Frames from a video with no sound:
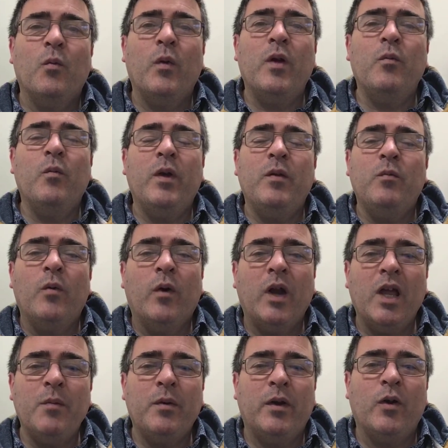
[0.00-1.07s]
we
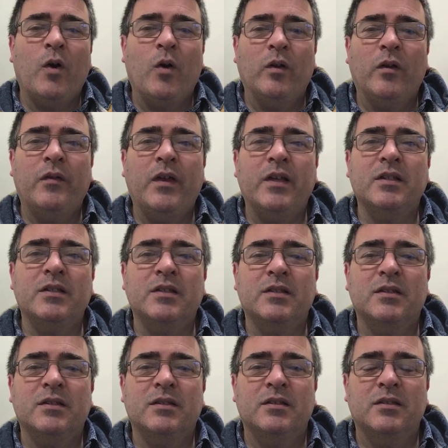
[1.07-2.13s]
worry about all of
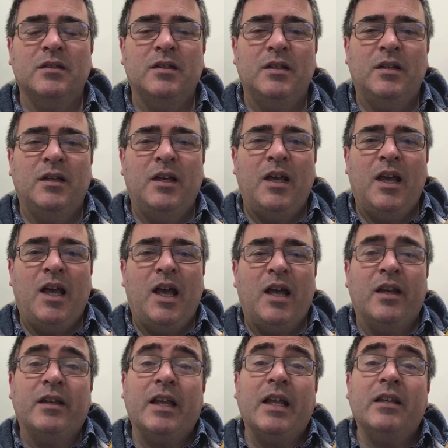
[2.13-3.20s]
this,
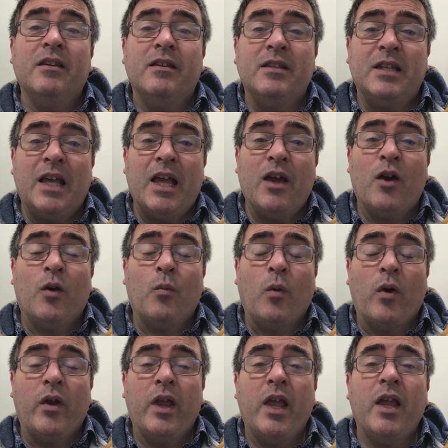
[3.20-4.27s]
and at the end of the day, our
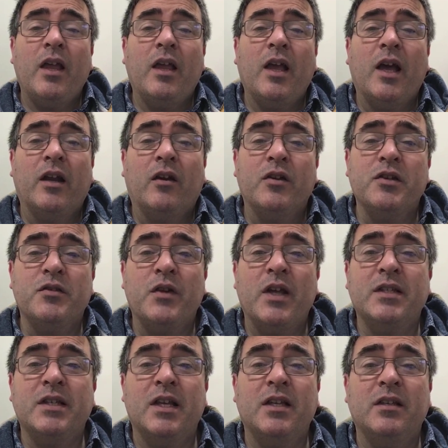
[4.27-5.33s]
worrying and our
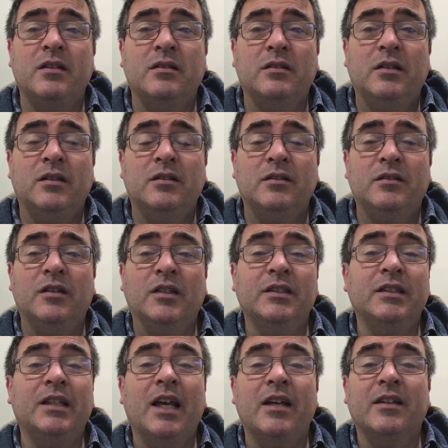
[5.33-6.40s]
stressing
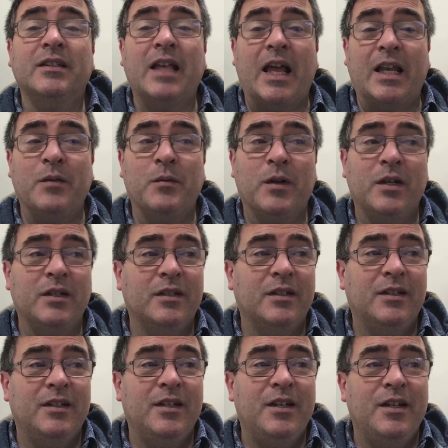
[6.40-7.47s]
doesn't get us anywhere,
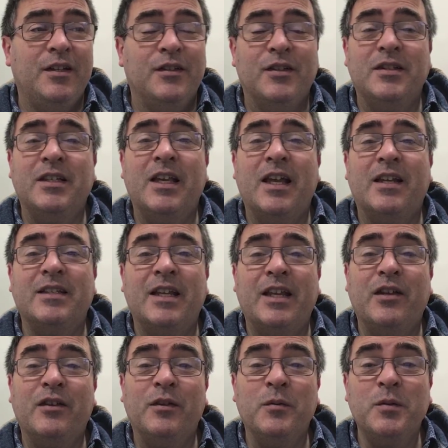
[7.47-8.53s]
doesn't get us
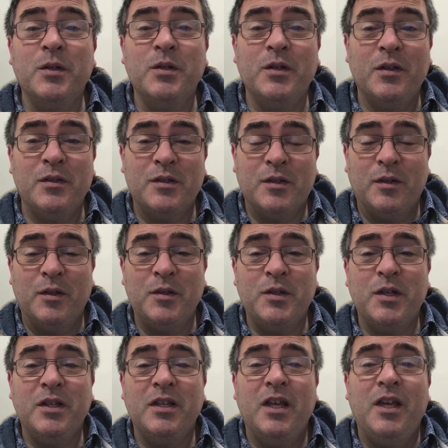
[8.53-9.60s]
any closer to the
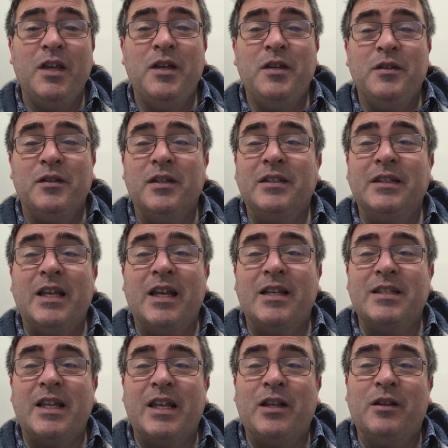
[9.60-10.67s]
solution, doesn't get
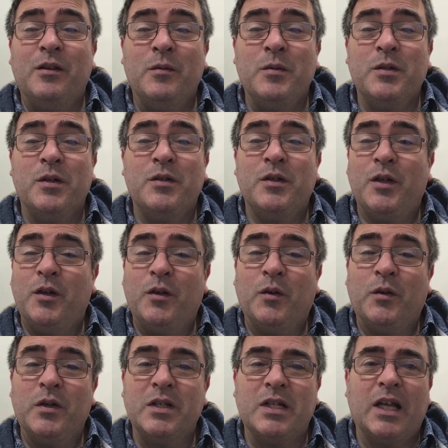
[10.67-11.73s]
us any closer to an
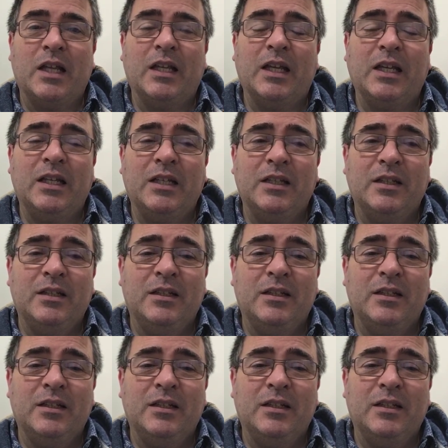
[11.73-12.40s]
understanding.